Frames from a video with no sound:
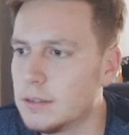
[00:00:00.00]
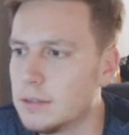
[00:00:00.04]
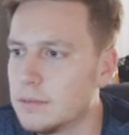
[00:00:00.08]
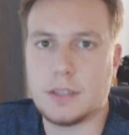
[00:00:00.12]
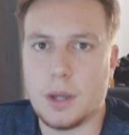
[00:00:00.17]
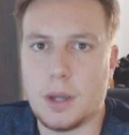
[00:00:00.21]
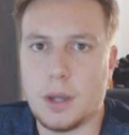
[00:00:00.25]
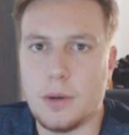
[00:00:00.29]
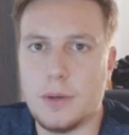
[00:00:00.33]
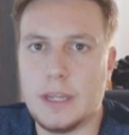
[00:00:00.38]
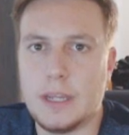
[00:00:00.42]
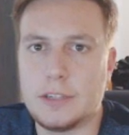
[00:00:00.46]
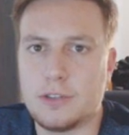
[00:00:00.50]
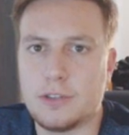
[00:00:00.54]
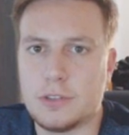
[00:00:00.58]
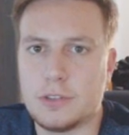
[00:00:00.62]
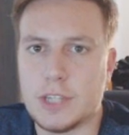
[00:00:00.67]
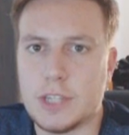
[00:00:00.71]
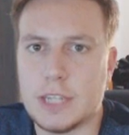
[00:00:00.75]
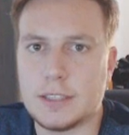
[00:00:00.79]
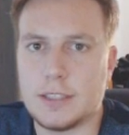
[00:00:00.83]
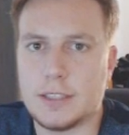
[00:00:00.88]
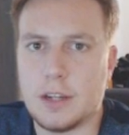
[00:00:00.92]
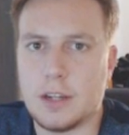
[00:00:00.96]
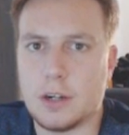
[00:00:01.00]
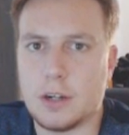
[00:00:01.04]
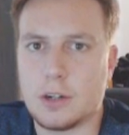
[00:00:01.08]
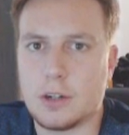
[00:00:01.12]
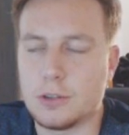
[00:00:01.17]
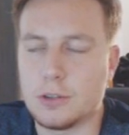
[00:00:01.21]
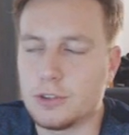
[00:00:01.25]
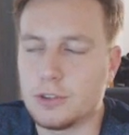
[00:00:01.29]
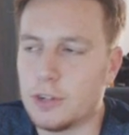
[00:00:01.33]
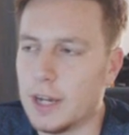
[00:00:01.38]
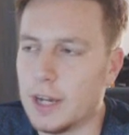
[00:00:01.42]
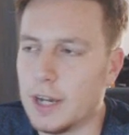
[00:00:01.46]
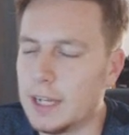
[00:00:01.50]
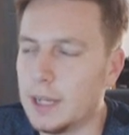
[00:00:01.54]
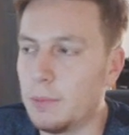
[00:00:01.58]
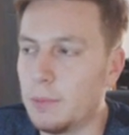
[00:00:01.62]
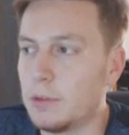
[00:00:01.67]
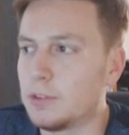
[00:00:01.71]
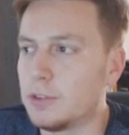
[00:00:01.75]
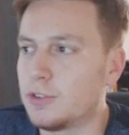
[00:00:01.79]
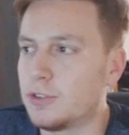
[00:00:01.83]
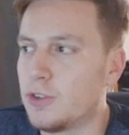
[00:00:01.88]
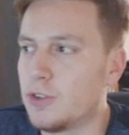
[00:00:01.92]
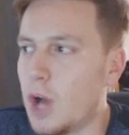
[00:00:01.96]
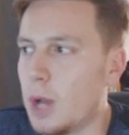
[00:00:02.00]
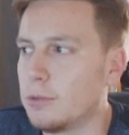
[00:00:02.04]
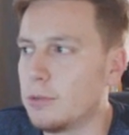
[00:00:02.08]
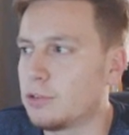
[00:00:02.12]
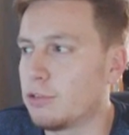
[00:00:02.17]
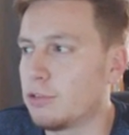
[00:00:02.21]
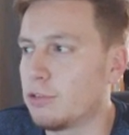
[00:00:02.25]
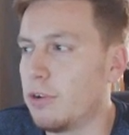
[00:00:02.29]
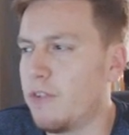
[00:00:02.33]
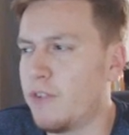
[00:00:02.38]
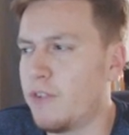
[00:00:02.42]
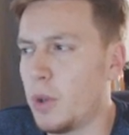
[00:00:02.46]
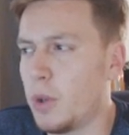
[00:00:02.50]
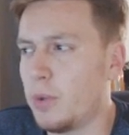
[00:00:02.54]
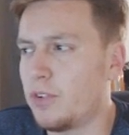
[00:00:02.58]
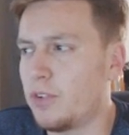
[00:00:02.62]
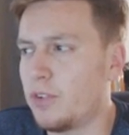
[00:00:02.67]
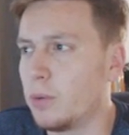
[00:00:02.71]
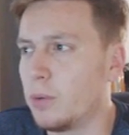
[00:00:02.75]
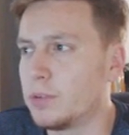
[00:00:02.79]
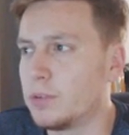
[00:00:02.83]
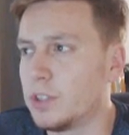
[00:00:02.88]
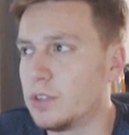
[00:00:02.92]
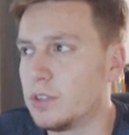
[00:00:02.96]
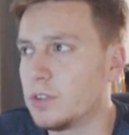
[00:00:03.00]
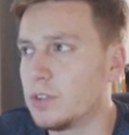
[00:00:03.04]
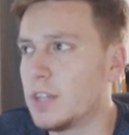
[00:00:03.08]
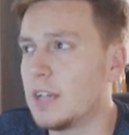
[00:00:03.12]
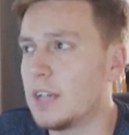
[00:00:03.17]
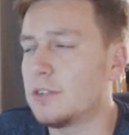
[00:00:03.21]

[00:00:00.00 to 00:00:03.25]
So he's rejected our contract. He wants time to review his options.